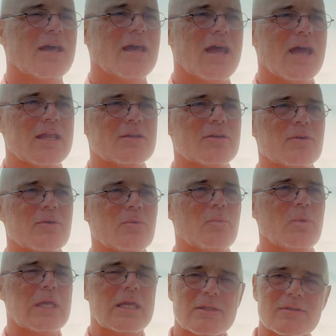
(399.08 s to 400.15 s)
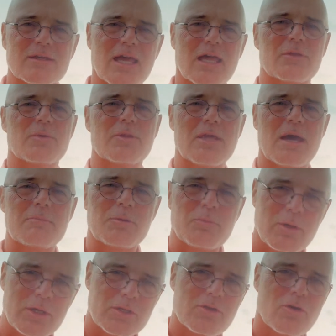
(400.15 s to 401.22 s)
And we get together with them and
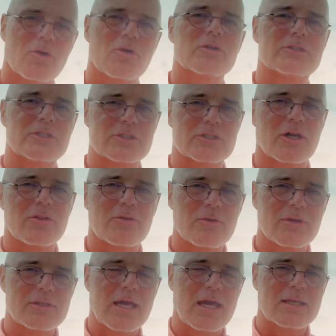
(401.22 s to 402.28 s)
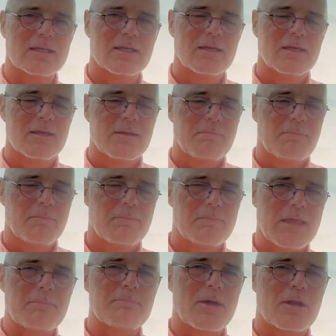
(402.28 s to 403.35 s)
we encourage each other in
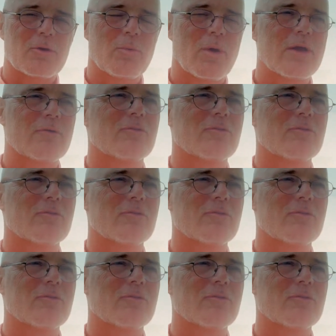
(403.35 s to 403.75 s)
that better way of